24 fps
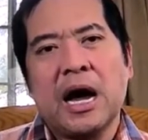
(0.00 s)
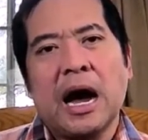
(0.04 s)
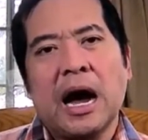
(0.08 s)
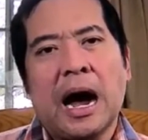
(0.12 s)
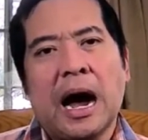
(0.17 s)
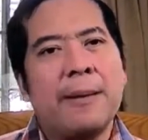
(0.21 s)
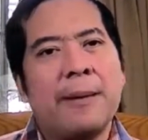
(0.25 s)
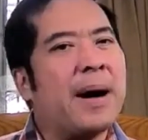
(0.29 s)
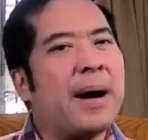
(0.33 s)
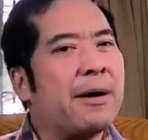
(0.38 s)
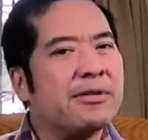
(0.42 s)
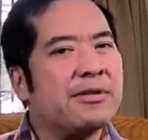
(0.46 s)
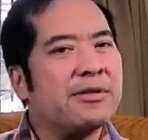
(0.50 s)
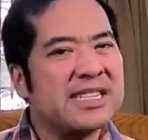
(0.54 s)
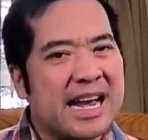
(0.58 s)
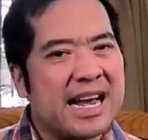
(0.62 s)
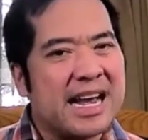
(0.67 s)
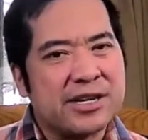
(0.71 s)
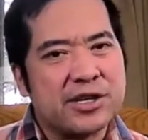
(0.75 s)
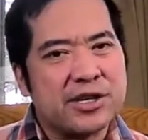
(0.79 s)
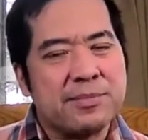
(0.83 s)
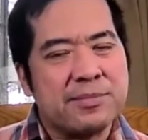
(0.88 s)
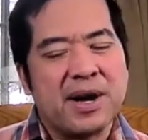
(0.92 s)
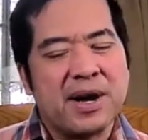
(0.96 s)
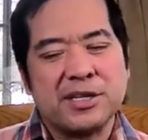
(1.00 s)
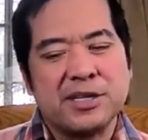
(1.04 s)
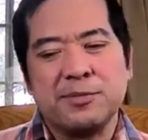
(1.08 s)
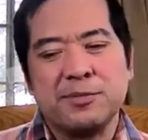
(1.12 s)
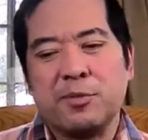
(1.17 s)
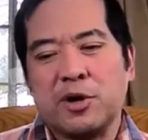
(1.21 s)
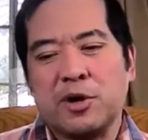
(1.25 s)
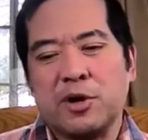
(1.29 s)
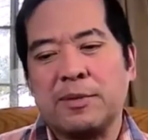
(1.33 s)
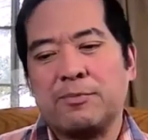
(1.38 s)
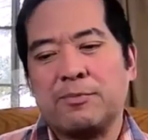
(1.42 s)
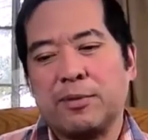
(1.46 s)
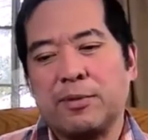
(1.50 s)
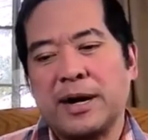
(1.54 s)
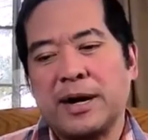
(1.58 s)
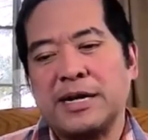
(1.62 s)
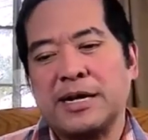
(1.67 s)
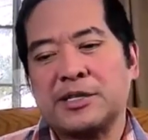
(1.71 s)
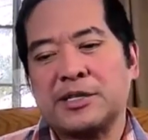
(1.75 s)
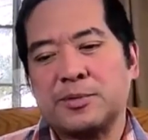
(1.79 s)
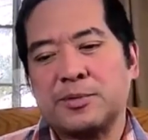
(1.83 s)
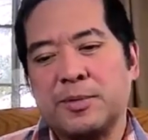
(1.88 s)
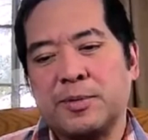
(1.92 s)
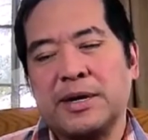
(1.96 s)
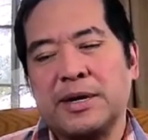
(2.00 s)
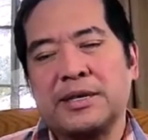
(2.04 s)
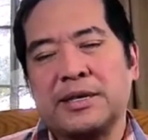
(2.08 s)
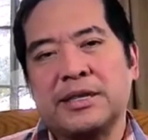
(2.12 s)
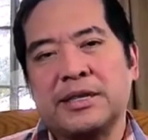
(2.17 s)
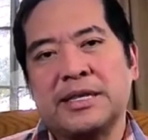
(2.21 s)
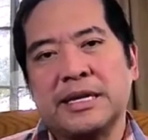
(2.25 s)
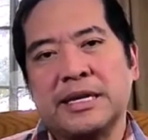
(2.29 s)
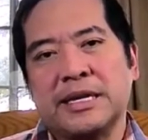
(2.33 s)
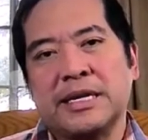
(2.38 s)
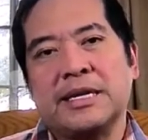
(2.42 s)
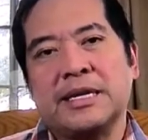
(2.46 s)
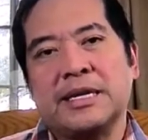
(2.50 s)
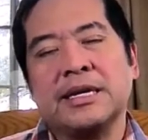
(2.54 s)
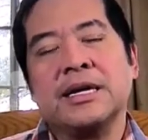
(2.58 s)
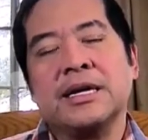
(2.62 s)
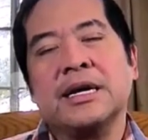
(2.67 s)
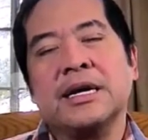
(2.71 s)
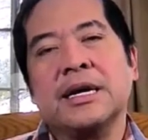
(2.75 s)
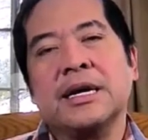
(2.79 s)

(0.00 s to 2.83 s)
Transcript: I was actually much more impressed with the